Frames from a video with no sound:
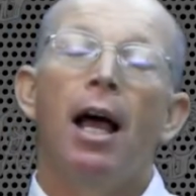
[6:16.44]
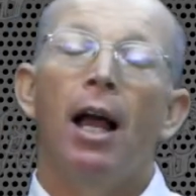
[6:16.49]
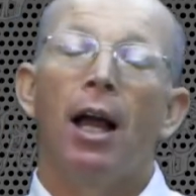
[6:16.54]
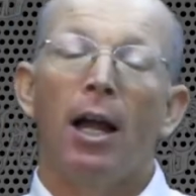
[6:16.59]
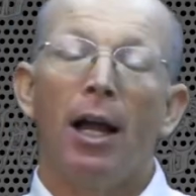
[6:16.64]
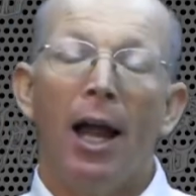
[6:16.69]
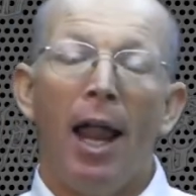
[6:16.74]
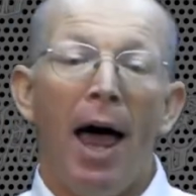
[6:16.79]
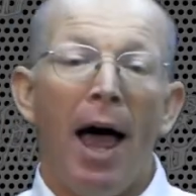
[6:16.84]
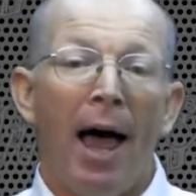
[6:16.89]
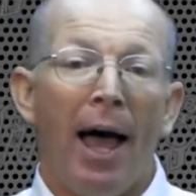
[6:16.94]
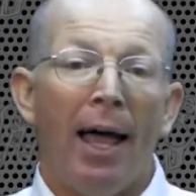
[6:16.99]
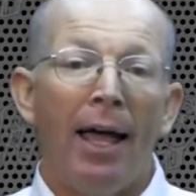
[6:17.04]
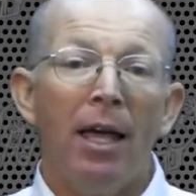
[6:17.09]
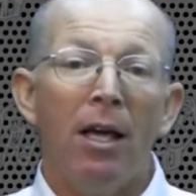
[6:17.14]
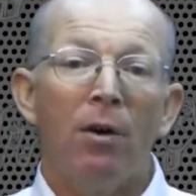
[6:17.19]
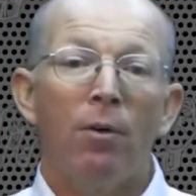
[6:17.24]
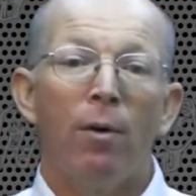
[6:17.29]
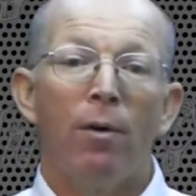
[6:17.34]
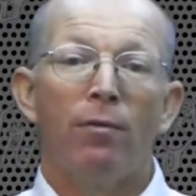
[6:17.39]

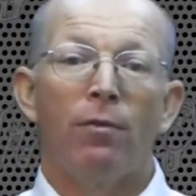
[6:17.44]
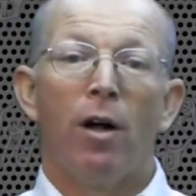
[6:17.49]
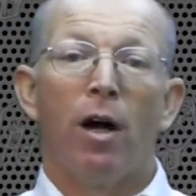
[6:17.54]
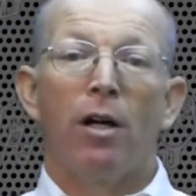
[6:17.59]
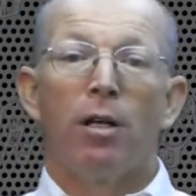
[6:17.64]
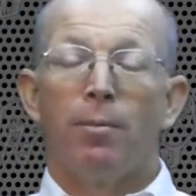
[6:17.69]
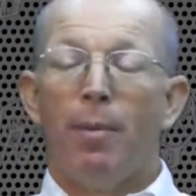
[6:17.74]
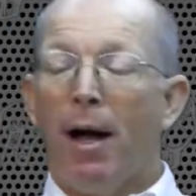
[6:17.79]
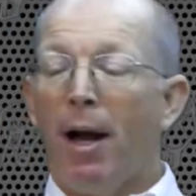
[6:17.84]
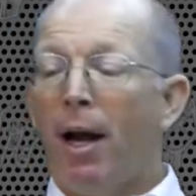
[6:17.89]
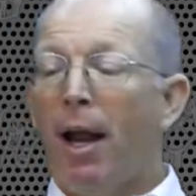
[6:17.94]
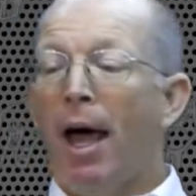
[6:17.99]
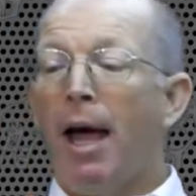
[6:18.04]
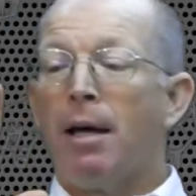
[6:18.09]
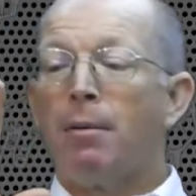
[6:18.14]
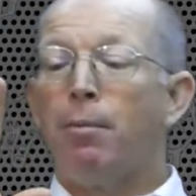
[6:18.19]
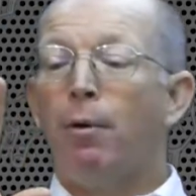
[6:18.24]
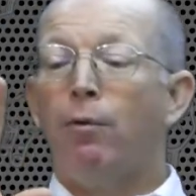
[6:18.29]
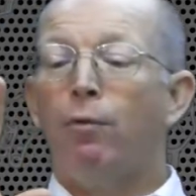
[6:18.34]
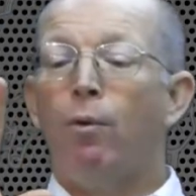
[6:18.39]
Like, we've talked about
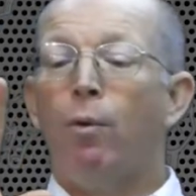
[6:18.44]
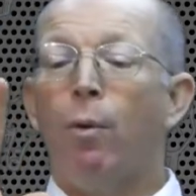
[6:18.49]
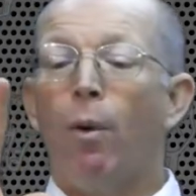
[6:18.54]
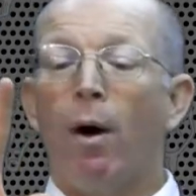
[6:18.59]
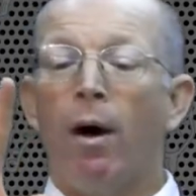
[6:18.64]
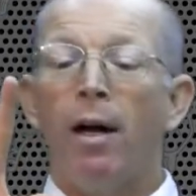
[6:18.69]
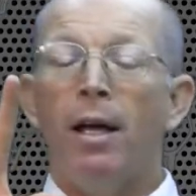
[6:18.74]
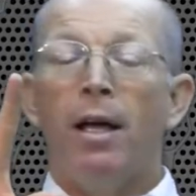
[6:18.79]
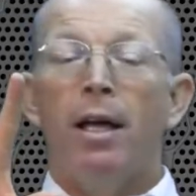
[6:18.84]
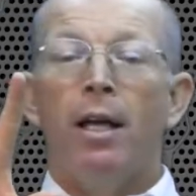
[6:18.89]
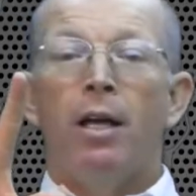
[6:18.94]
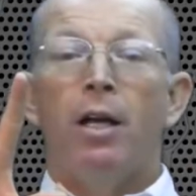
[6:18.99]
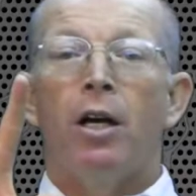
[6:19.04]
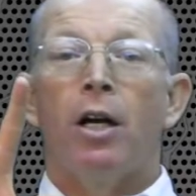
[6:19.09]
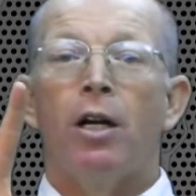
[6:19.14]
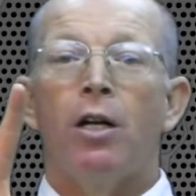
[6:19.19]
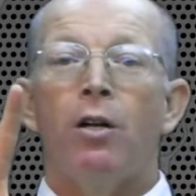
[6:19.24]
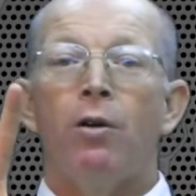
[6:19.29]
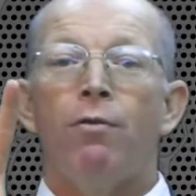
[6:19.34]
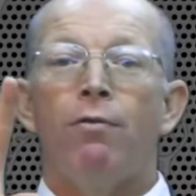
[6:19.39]
like before, you're
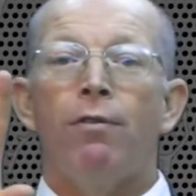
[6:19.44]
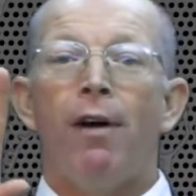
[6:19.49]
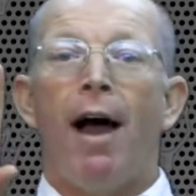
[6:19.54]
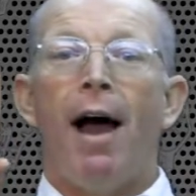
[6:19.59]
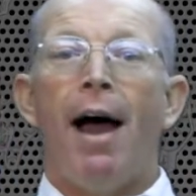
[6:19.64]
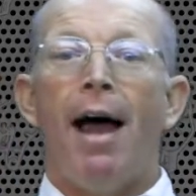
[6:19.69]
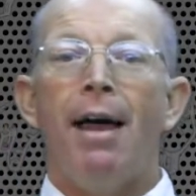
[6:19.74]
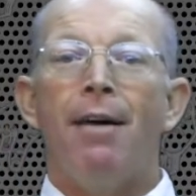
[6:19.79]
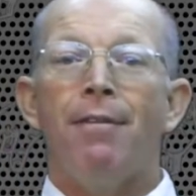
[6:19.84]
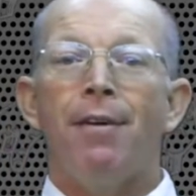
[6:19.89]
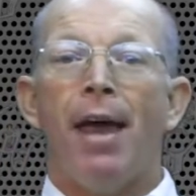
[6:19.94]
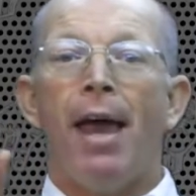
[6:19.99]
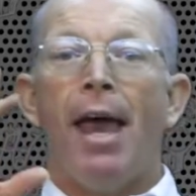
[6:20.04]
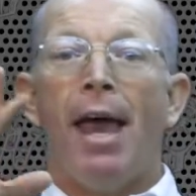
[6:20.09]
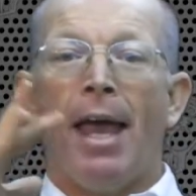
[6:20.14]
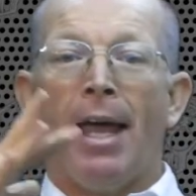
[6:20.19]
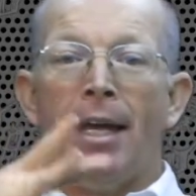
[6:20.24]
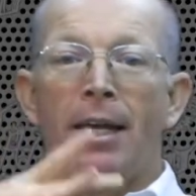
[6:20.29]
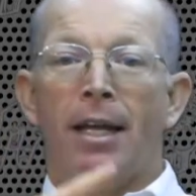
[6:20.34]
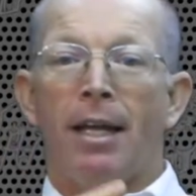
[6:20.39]
going to do 5,
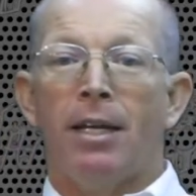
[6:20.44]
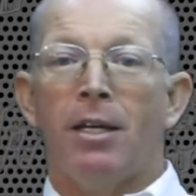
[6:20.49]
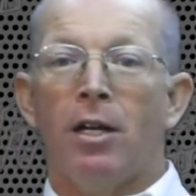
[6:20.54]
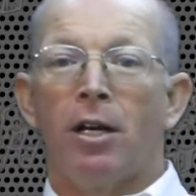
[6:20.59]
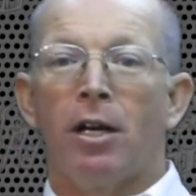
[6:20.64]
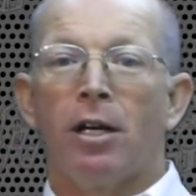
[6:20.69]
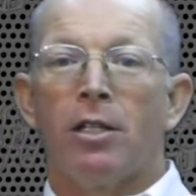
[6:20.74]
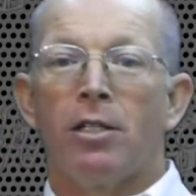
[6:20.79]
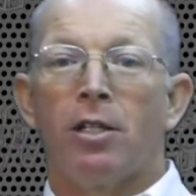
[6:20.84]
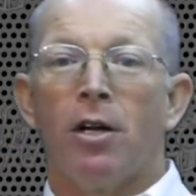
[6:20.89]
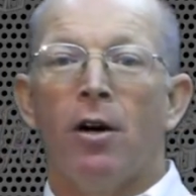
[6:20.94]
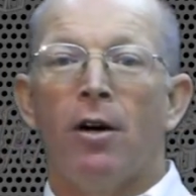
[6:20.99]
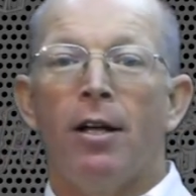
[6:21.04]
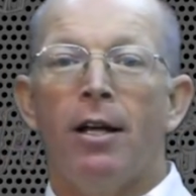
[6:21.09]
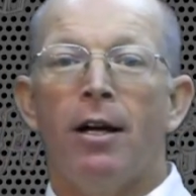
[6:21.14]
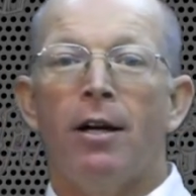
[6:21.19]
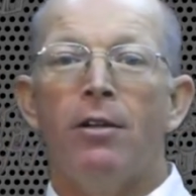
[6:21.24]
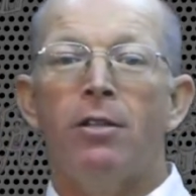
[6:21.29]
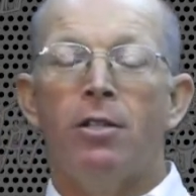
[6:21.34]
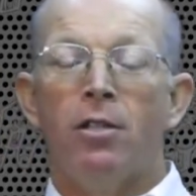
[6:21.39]
8, and you're going to start
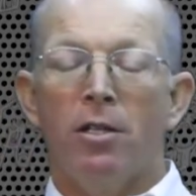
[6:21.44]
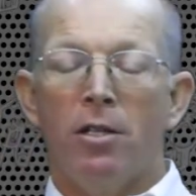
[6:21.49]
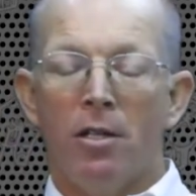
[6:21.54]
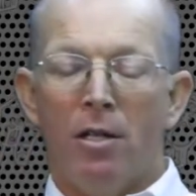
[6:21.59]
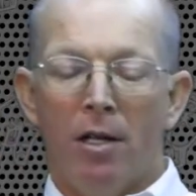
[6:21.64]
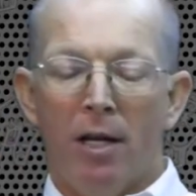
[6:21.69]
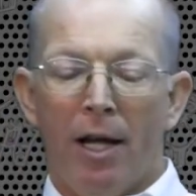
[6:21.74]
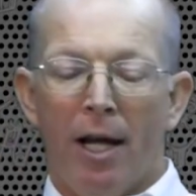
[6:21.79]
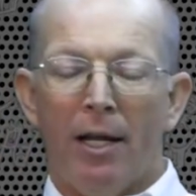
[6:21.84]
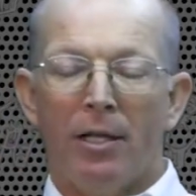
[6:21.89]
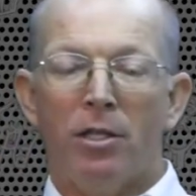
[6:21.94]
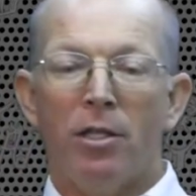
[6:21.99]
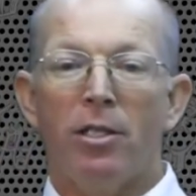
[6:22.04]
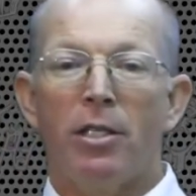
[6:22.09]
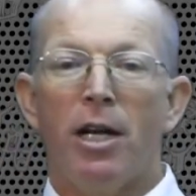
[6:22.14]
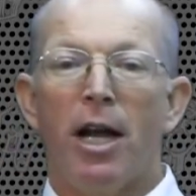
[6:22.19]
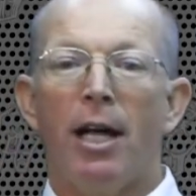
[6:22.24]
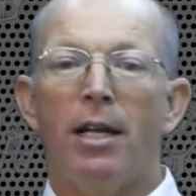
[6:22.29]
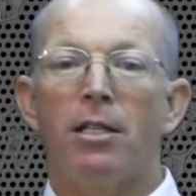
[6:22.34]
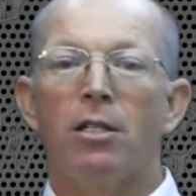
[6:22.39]
here at your
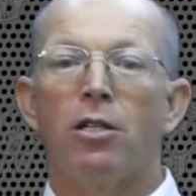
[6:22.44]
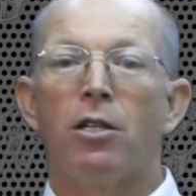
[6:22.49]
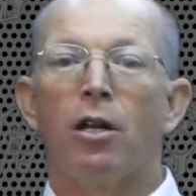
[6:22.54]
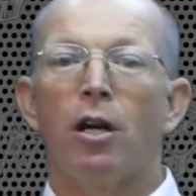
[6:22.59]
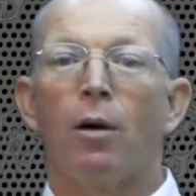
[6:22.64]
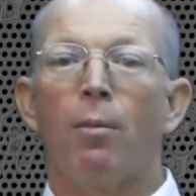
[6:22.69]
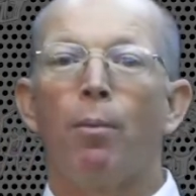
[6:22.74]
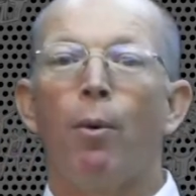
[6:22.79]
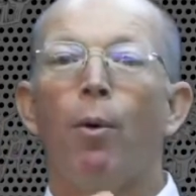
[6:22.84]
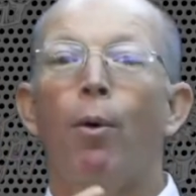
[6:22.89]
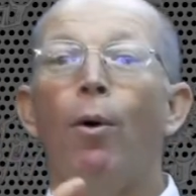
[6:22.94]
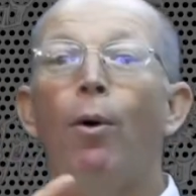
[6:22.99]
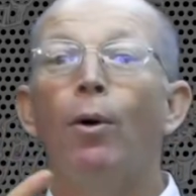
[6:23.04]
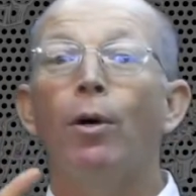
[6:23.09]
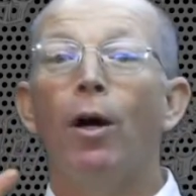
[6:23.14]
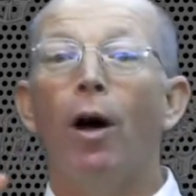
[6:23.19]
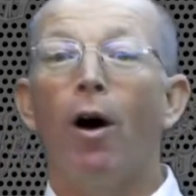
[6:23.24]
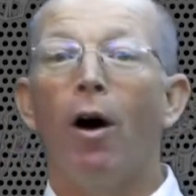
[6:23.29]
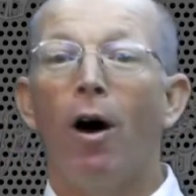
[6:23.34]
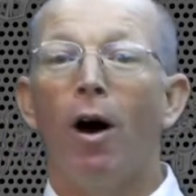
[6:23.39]
chest, and you're going to pull
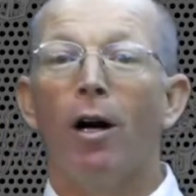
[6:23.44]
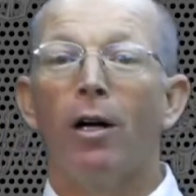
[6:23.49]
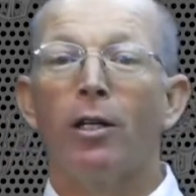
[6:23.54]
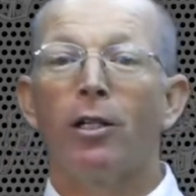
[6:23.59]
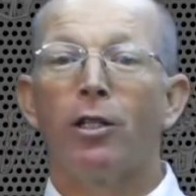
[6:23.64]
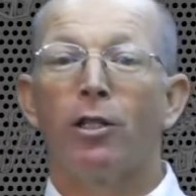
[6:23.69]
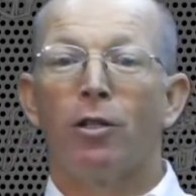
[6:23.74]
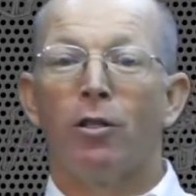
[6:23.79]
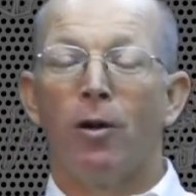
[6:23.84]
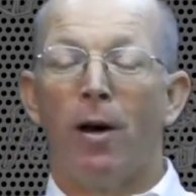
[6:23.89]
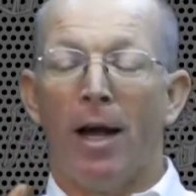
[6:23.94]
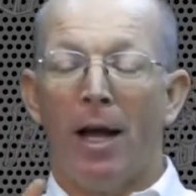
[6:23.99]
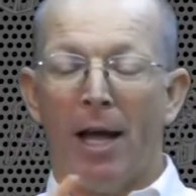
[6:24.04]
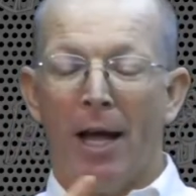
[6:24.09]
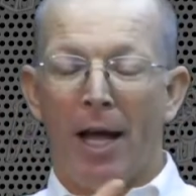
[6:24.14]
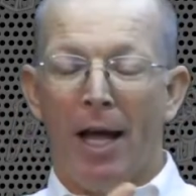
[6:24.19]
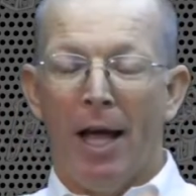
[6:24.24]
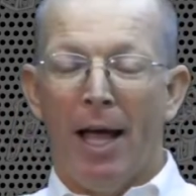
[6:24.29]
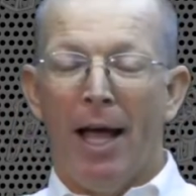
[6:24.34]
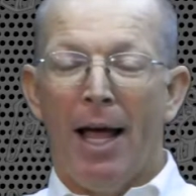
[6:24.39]
your
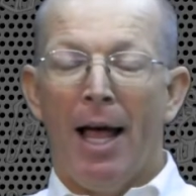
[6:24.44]
heartstring.